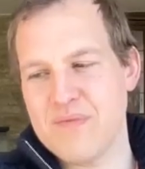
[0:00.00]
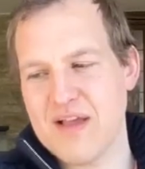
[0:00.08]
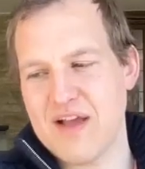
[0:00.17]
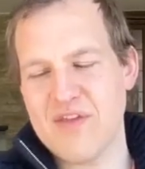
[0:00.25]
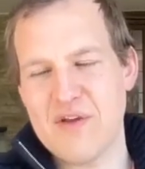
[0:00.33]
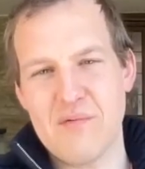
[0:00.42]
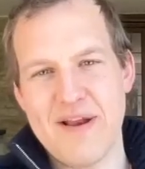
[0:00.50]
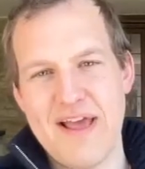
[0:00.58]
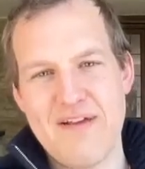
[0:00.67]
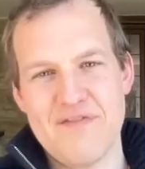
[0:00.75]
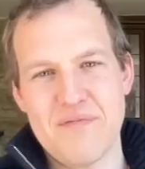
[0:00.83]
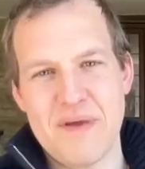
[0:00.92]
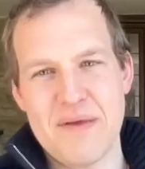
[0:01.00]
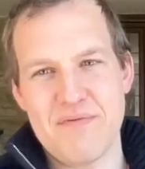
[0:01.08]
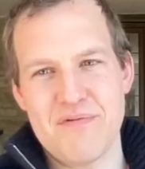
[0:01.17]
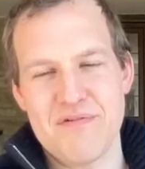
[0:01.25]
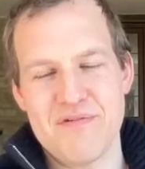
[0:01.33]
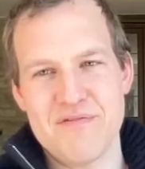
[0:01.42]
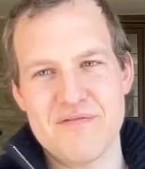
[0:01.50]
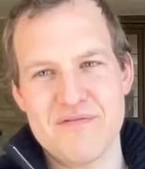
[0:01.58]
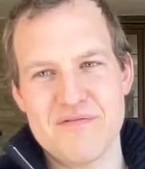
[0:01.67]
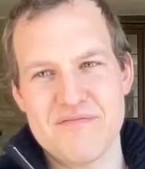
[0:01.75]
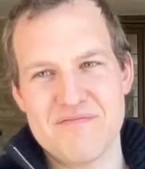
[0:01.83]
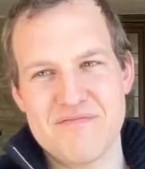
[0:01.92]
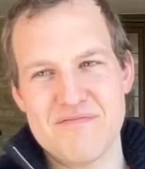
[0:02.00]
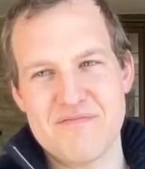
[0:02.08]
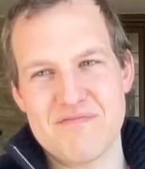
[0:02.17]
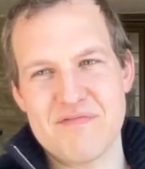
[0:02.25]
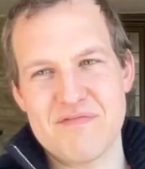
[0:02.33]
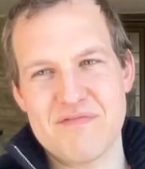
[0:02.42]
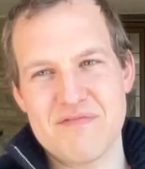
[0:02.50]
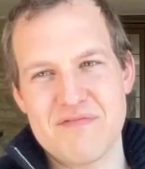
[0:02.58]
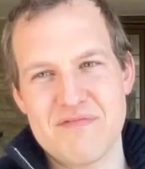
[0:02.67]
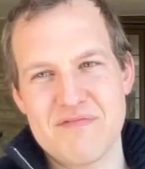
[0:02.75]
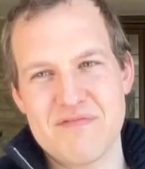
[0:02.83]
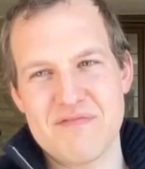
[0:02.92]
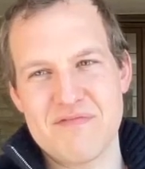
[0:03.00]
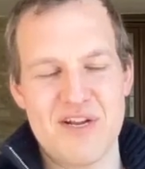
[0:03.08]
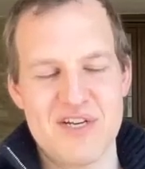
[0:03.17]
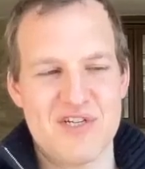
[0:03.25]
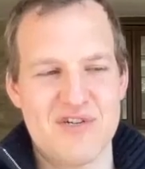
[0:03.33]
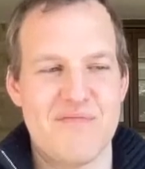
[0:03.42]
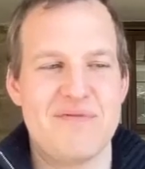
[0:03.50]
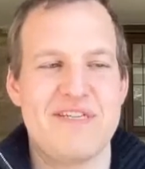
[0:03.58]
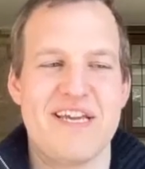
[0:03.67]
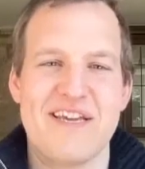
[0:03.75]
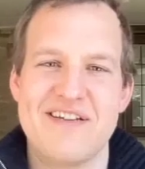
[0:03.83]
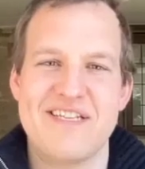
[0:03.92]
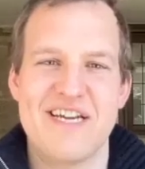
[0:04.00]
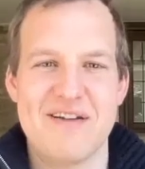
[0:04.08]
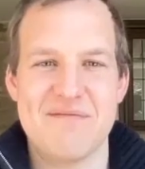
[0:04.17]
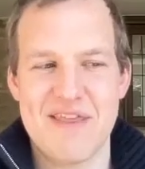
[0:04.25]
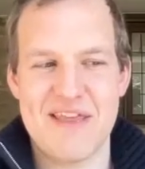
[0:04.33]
I think whenever people index too much to a particular type,